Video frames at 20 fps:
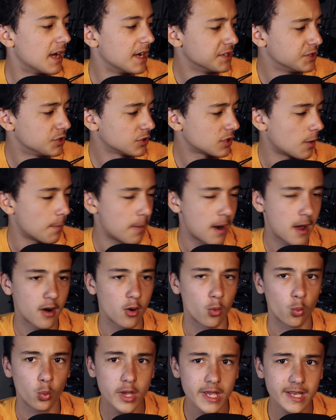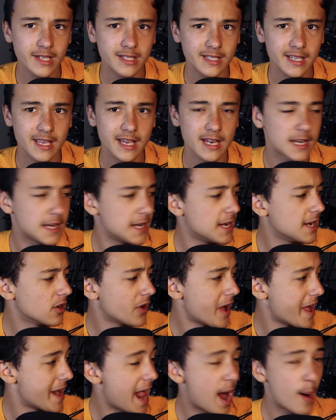Took about a week to get here,
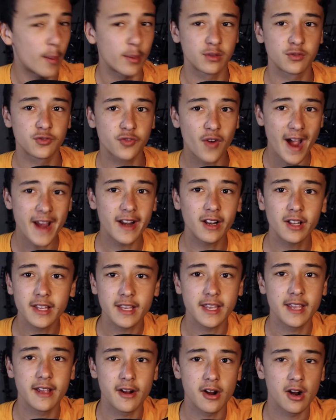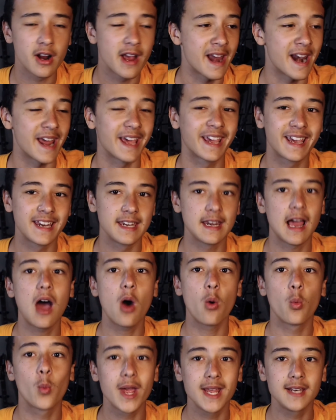and now it's finally here, and I
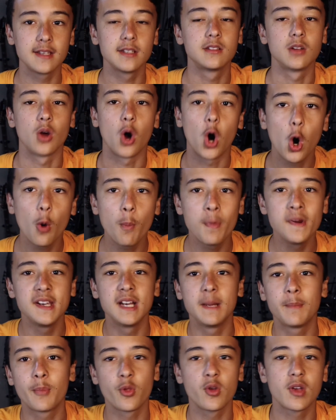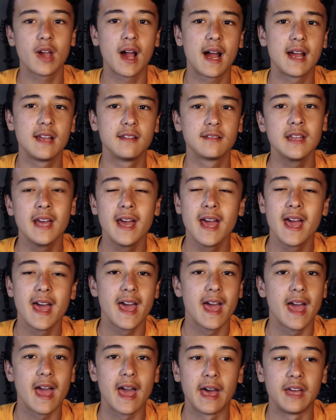cannot wait to open it up with you guys
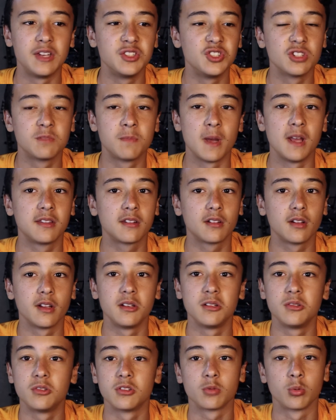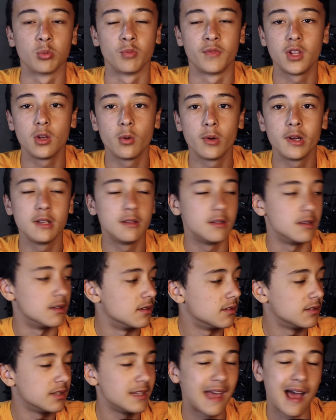and just basically review it and
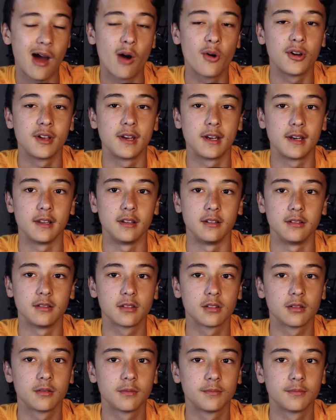see how good it is.